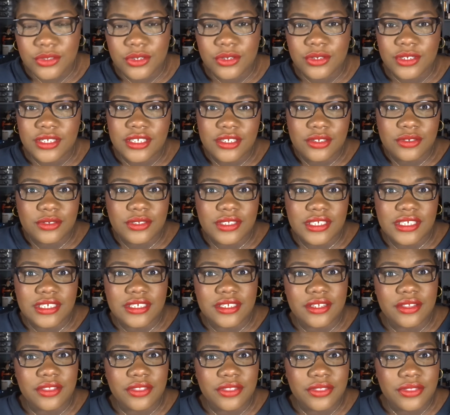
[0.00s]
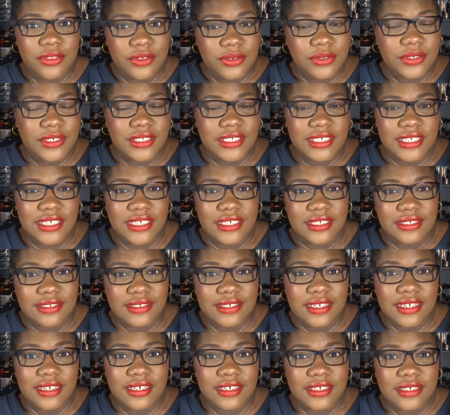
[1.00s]
only used it 13
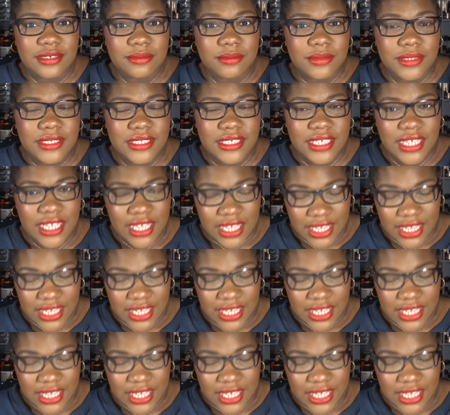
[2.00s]
times